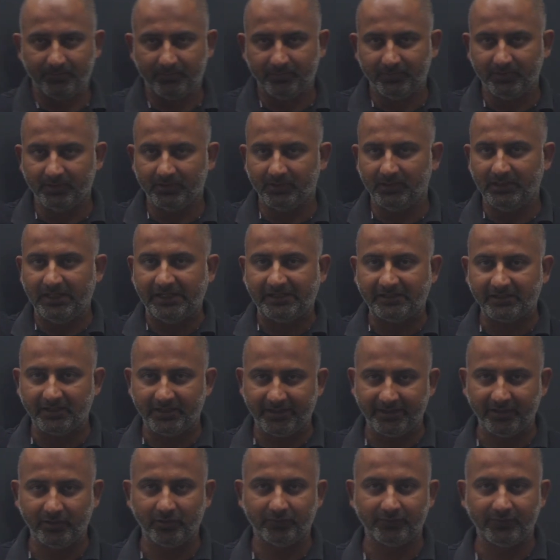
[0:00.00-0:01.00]
later
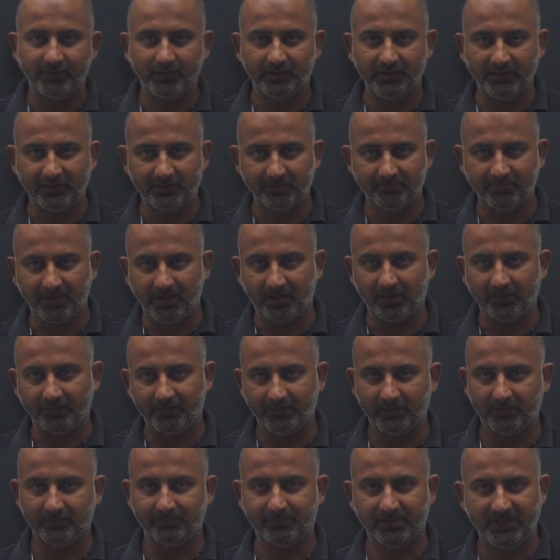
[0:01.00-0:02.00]
end of the later part of
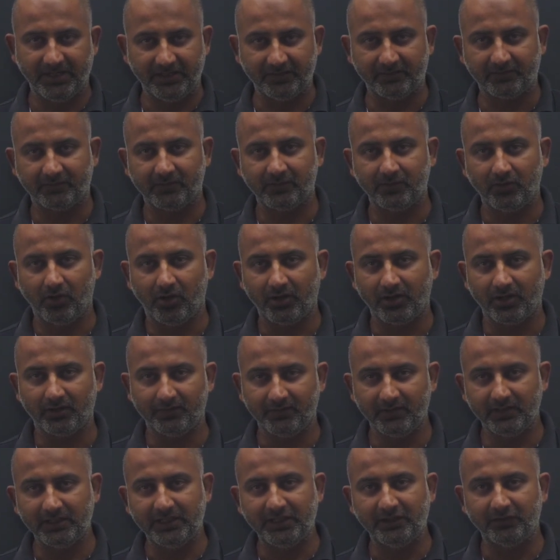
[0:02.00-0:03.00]
the test, not at
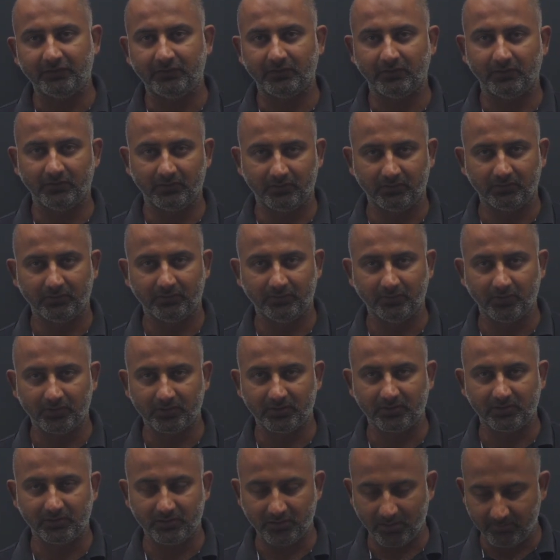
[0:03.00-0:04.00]
the initial,
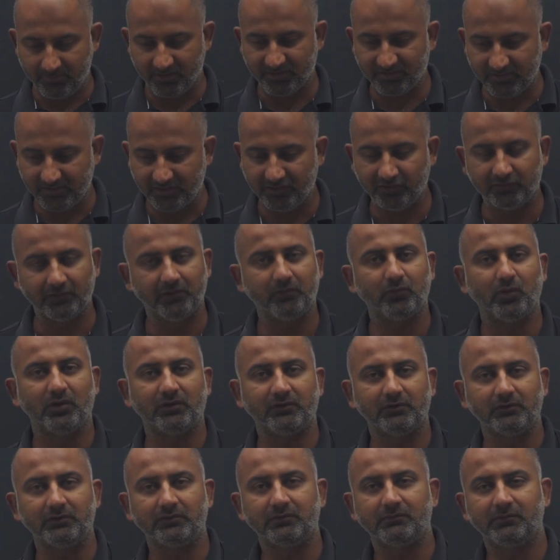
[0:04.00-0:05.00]
not among the initial
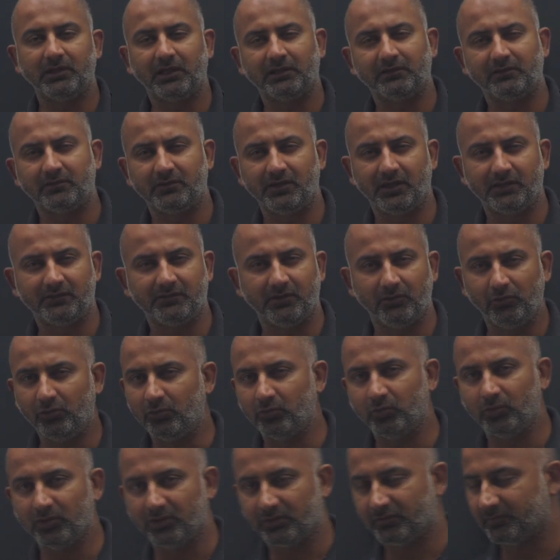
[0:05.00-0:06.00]
questions. That's how
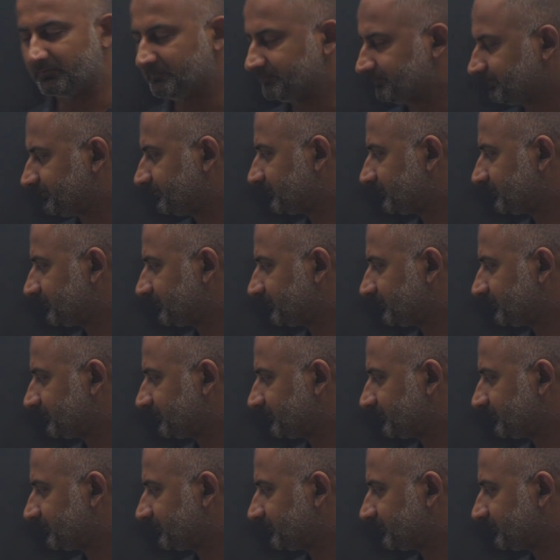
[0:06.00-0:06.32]
it works.